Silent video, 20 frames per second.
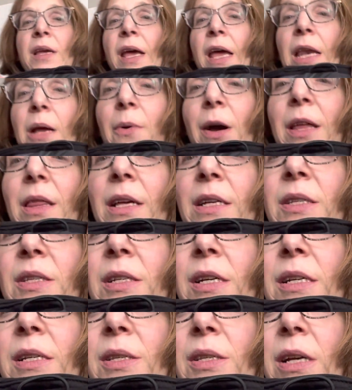Anyway, this
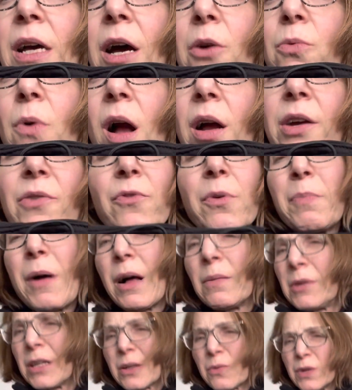is uh, Rock &
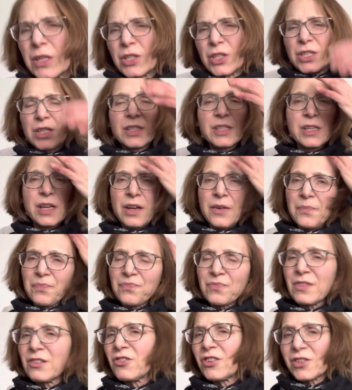Republic, which is
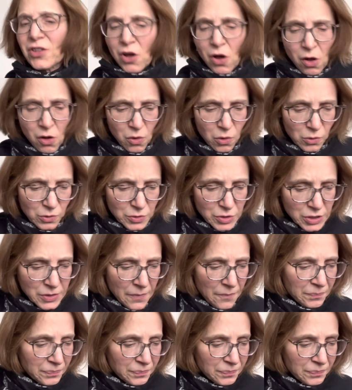just Kohl's.